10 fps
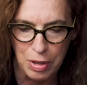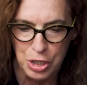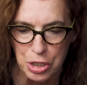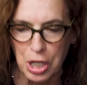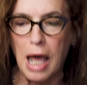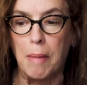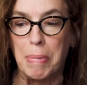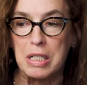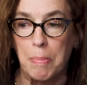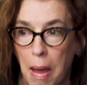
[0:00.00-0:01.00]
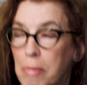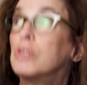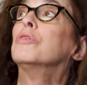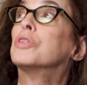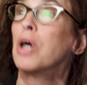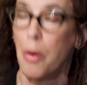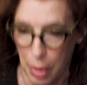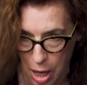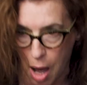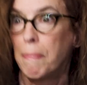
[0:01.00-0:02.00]
She took out a piece of paper and she was
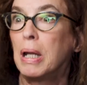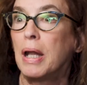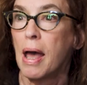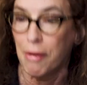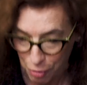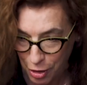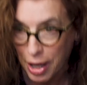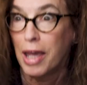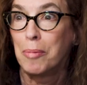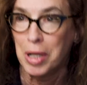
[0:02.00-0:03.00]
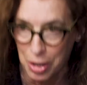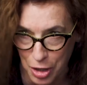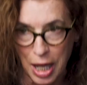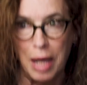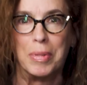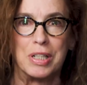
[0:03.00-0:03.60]
going up and down, looking at me.